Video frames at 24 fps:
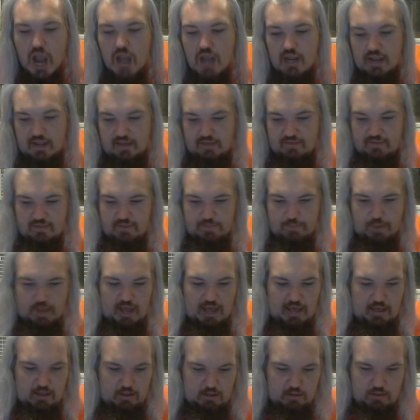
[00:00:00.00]
in the
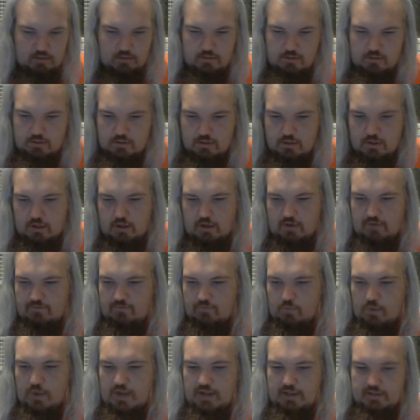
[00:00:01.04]
pile of
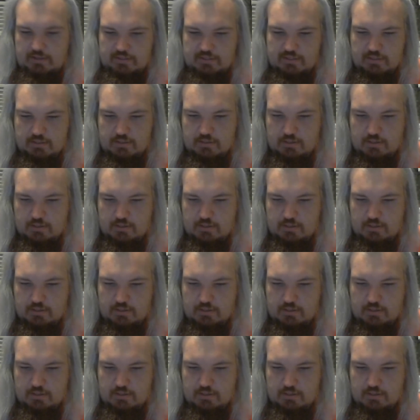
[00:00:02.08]
winners.